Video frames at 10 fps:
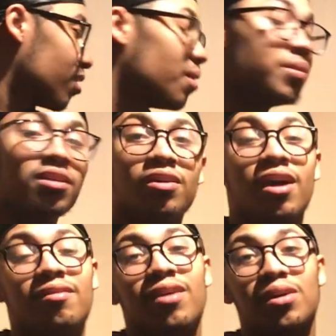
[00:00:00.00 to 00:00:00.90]
Let me tell you
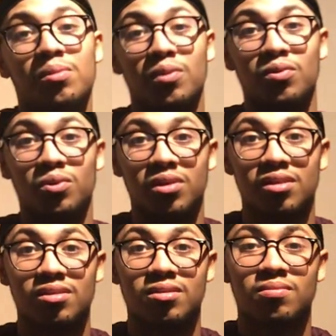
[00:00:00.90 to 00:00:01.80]
how valuable food
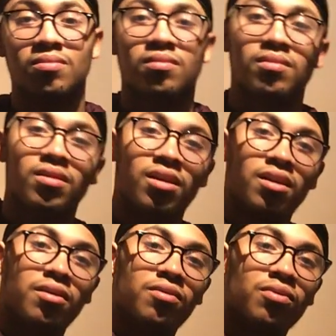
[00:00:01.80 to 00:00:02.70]
is.
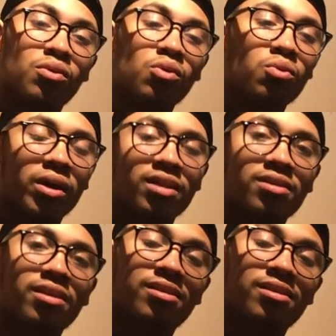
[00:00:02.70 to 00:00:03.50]
Food waste